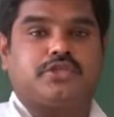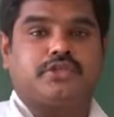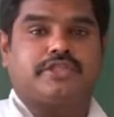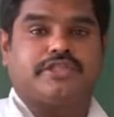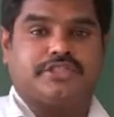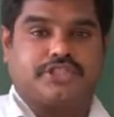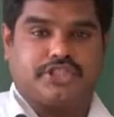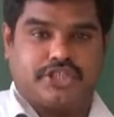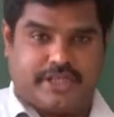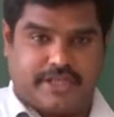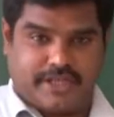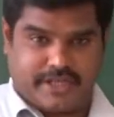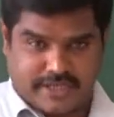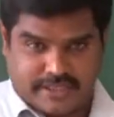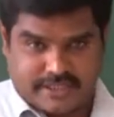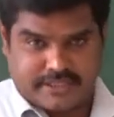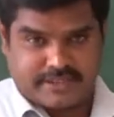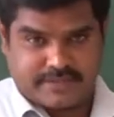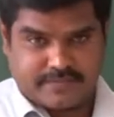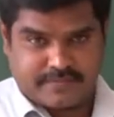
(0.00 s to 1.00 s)
the
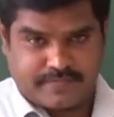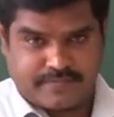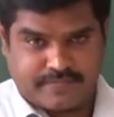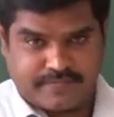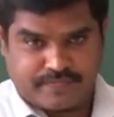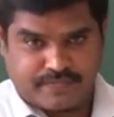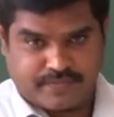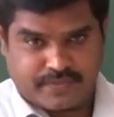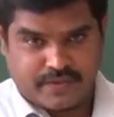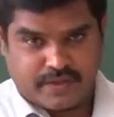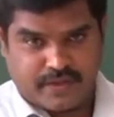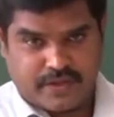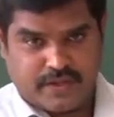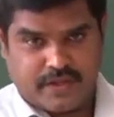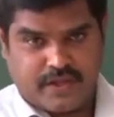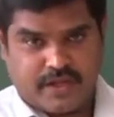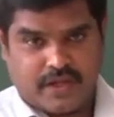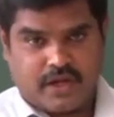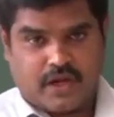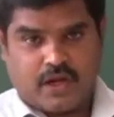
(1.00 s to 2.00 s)
shares,
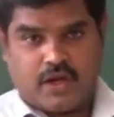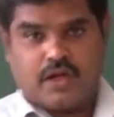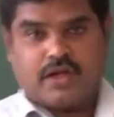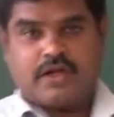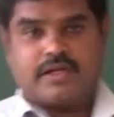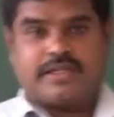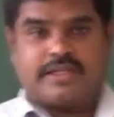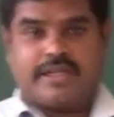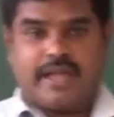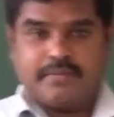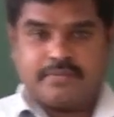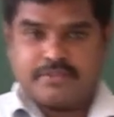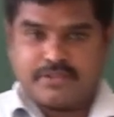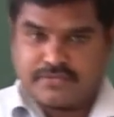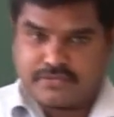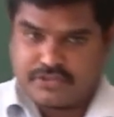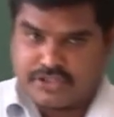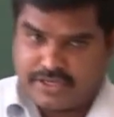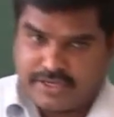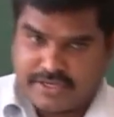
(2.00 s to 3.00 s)
types
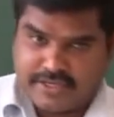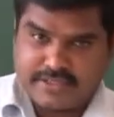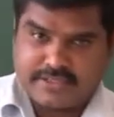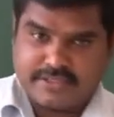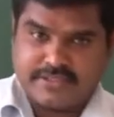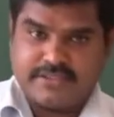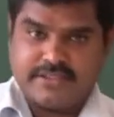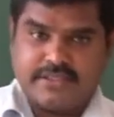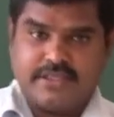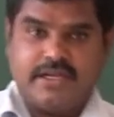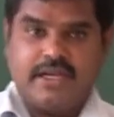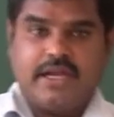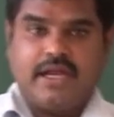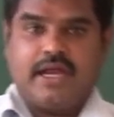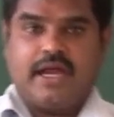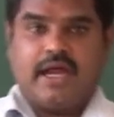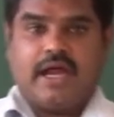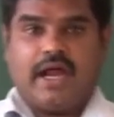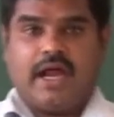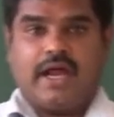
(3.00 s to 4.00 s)
of shares,
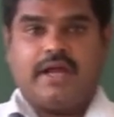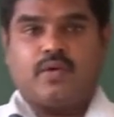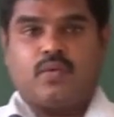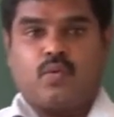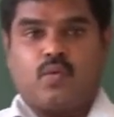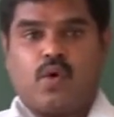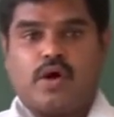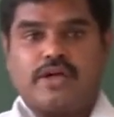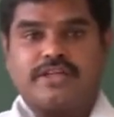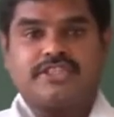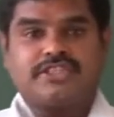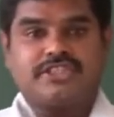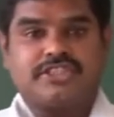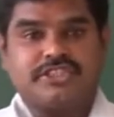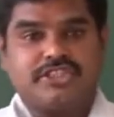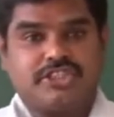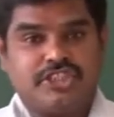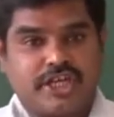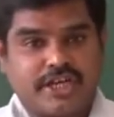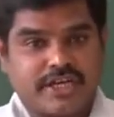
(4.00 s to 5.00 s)
and what is the
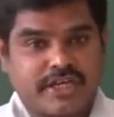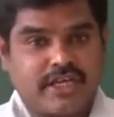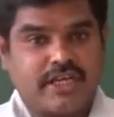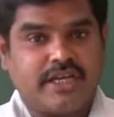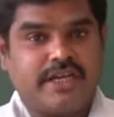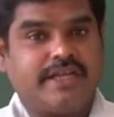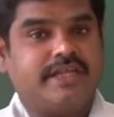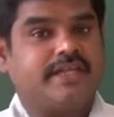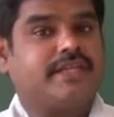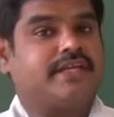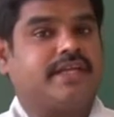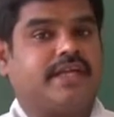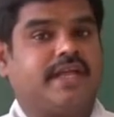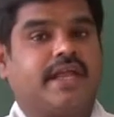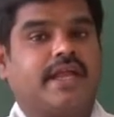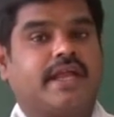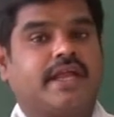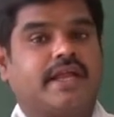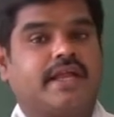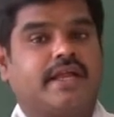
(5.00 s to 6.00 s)
journal
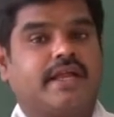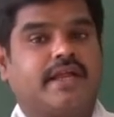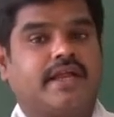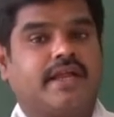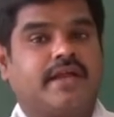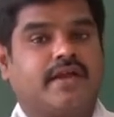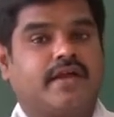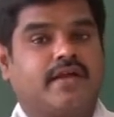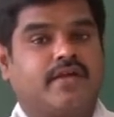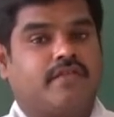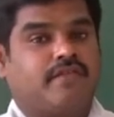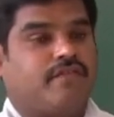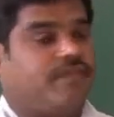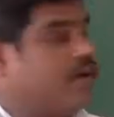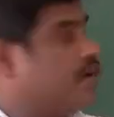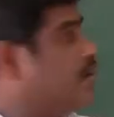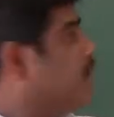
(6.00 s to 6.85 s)
entry for